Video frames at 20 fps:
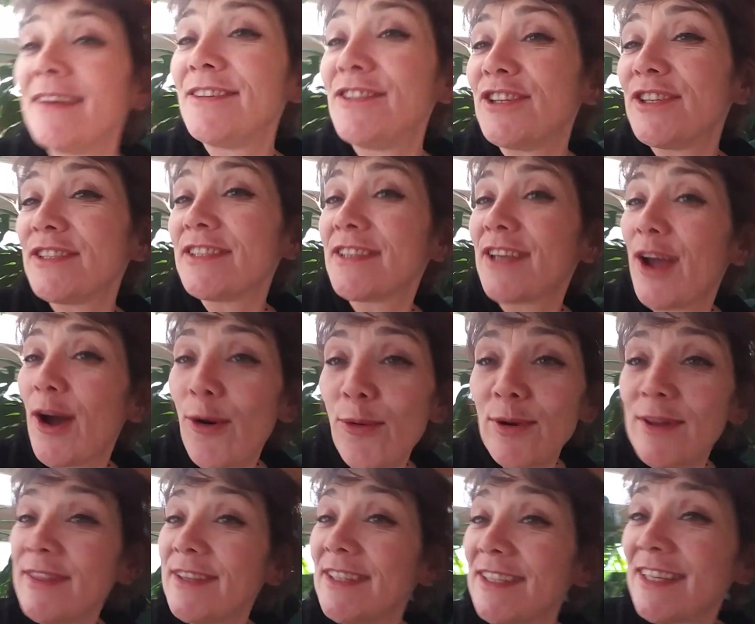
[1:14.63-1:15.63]
just go
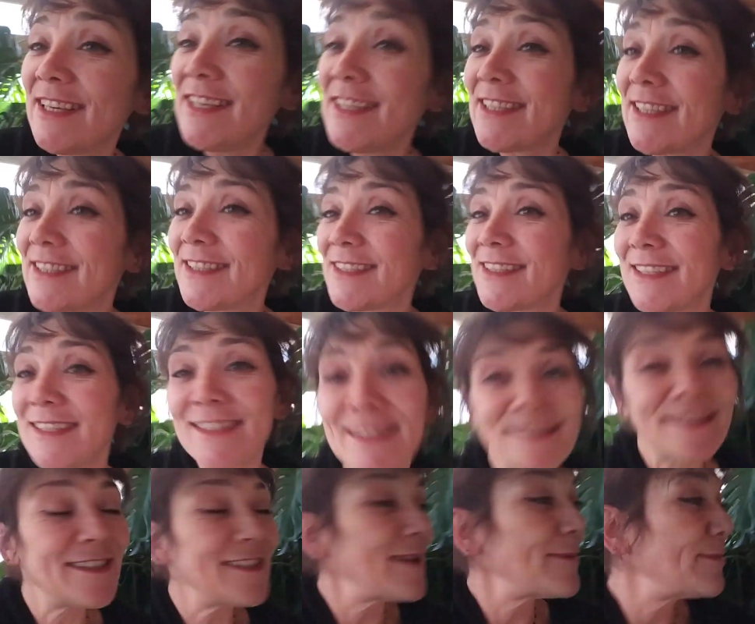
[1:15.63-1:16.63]
with the seasons. And
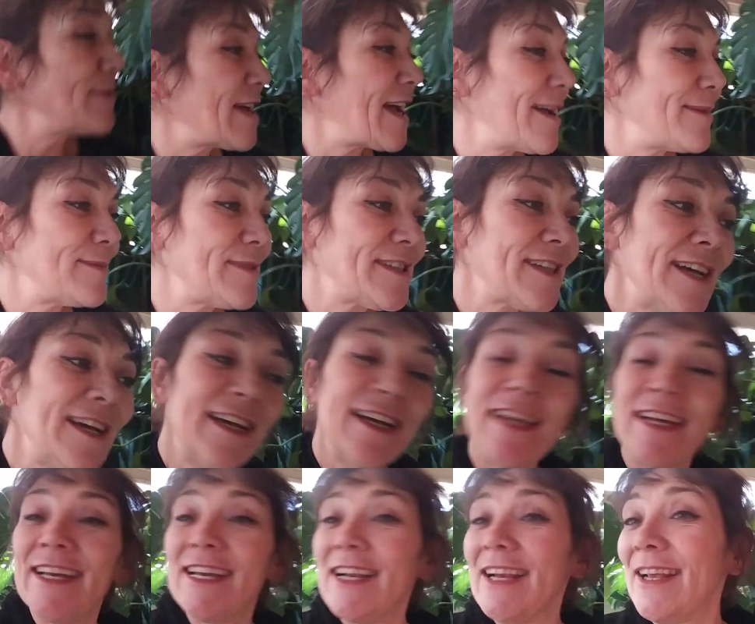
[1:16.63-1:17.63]
sometimes
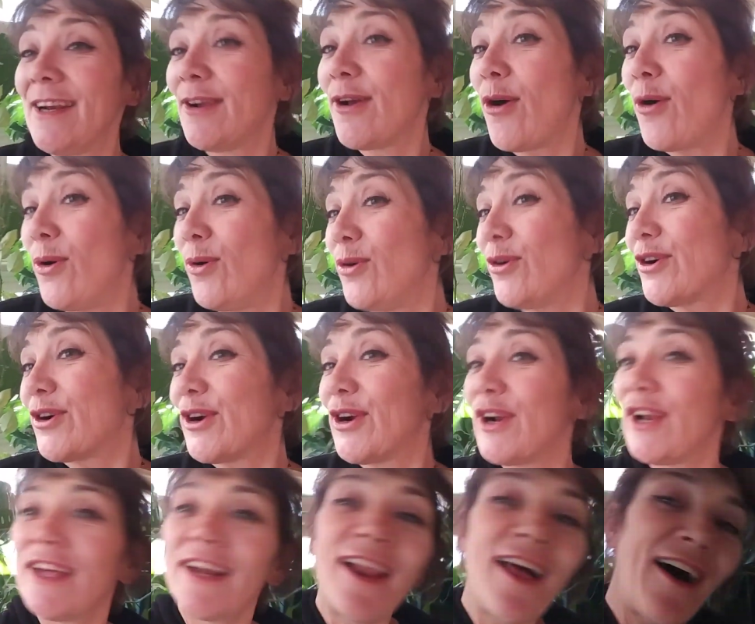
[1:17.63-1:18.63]
you're a little colder, a
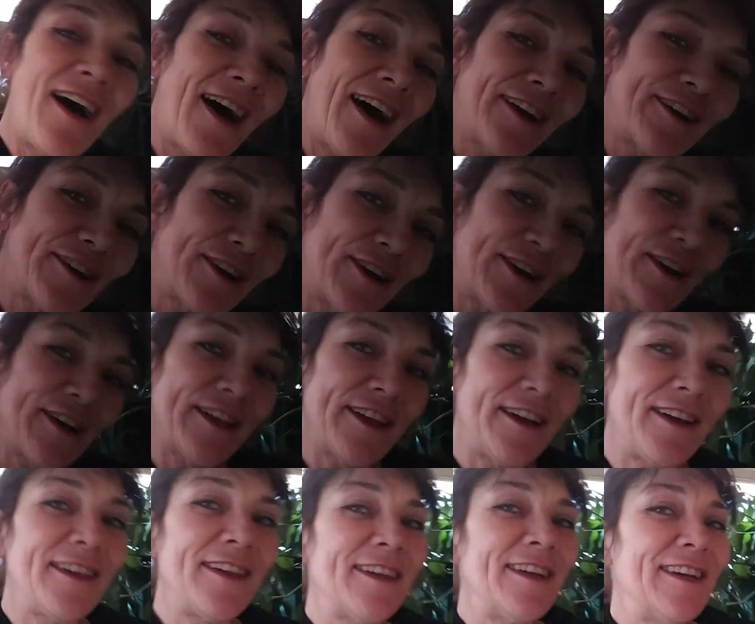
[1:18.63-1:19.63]
little hotter, a
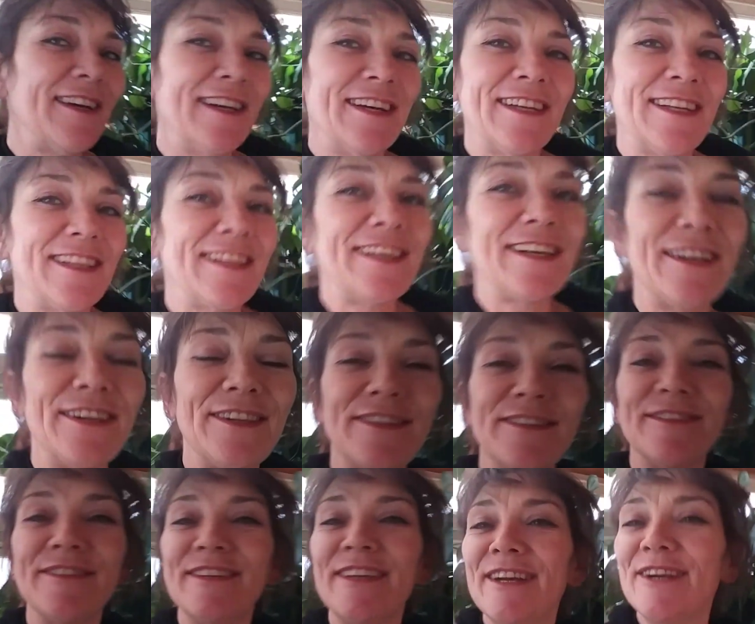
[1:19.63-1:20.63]
little,
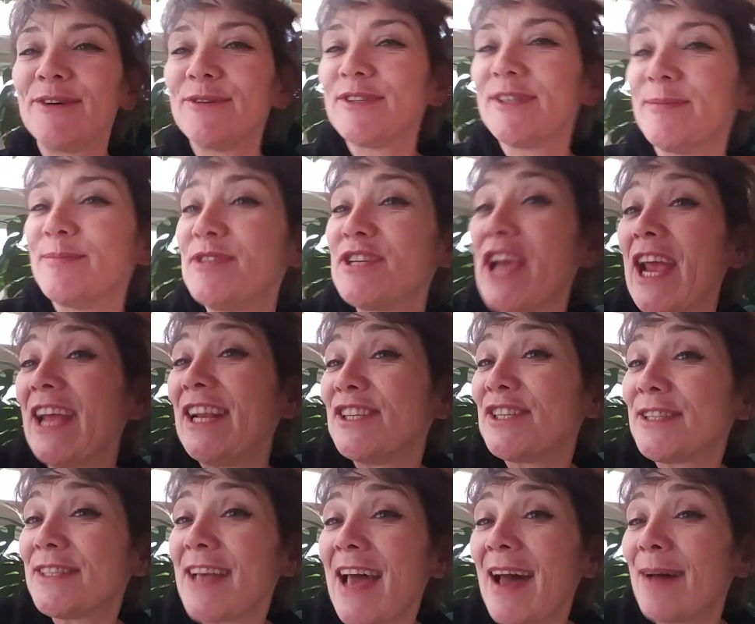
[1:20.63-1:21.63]
some
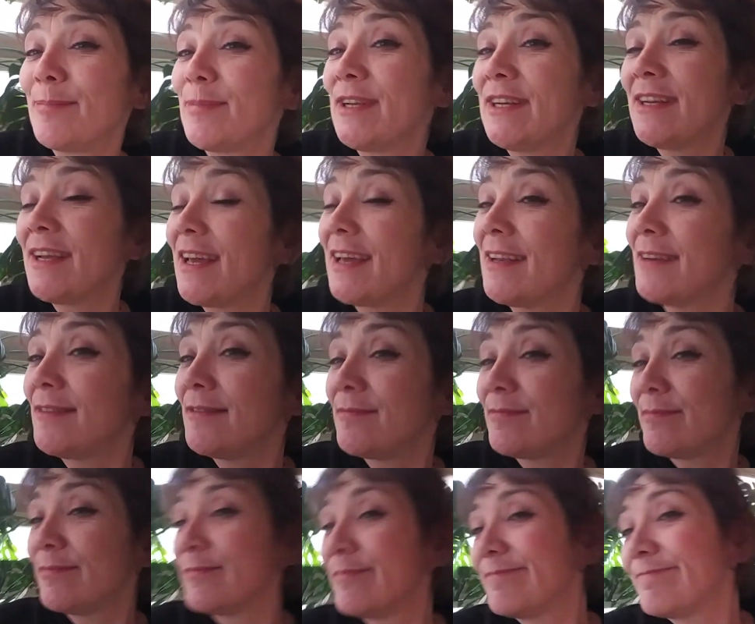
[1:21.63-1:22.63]
changes happen and
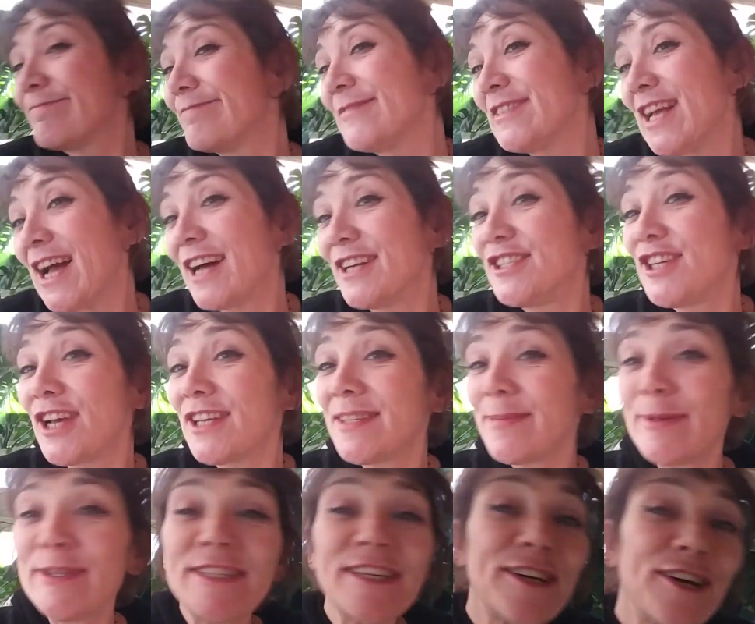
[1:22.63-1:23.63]

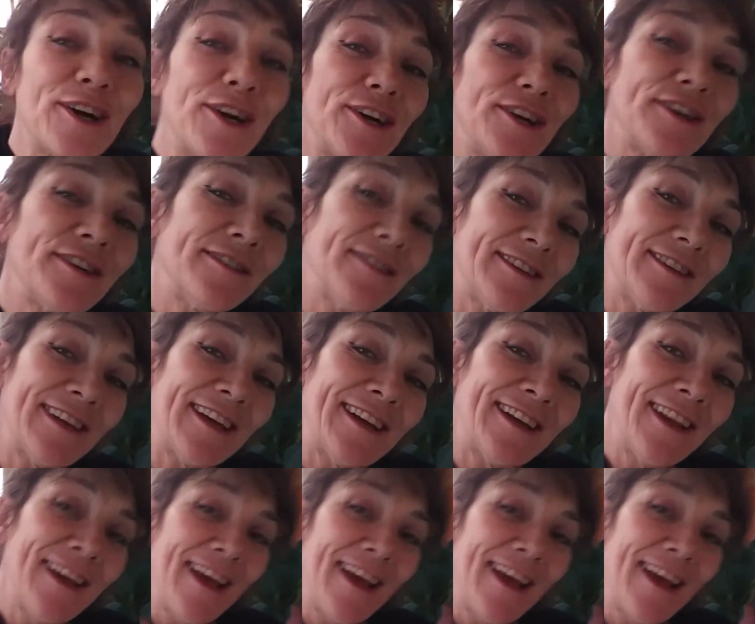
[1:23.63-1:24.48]
adjustments occur. And then